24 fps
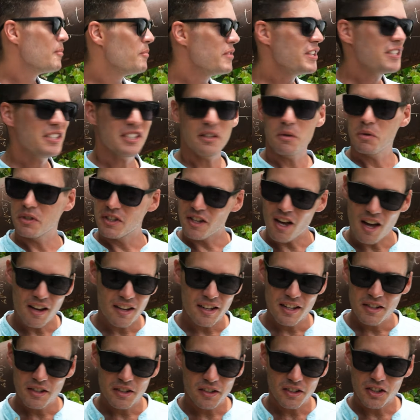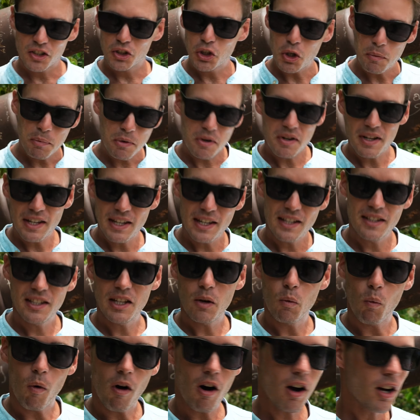This is a super
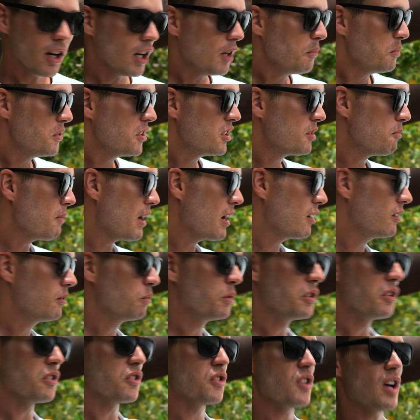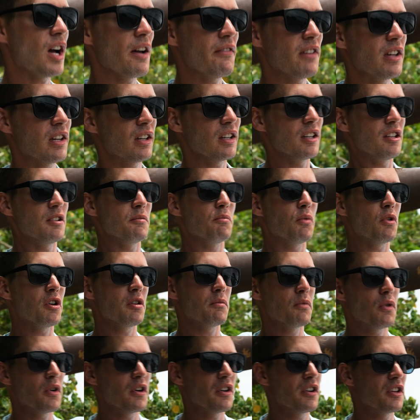easy walk up this mountain. When you're driving in
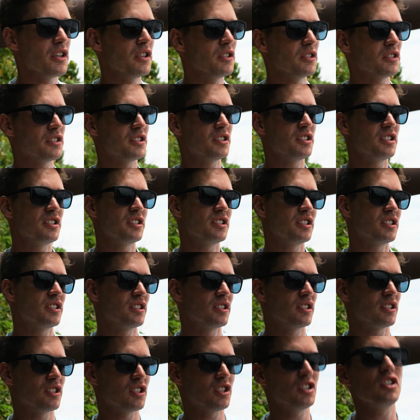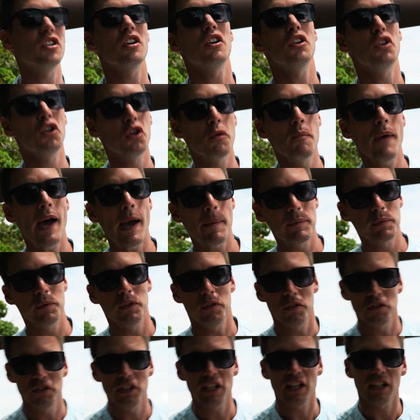Bora Bora, you'll just look on Google Maps, but
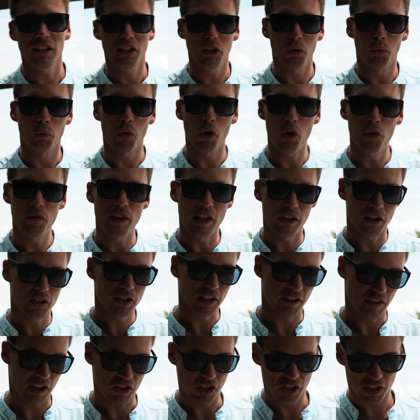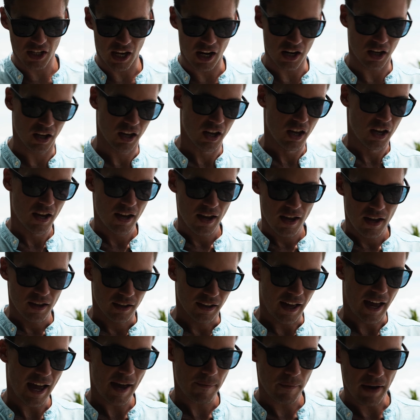you'll see like a little road that looks like they just kind of
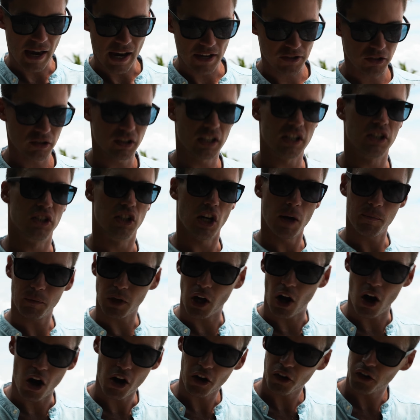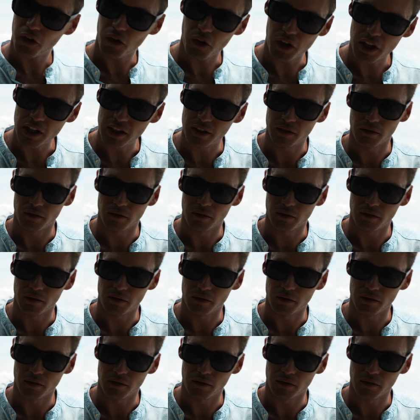haphazardly dump concrete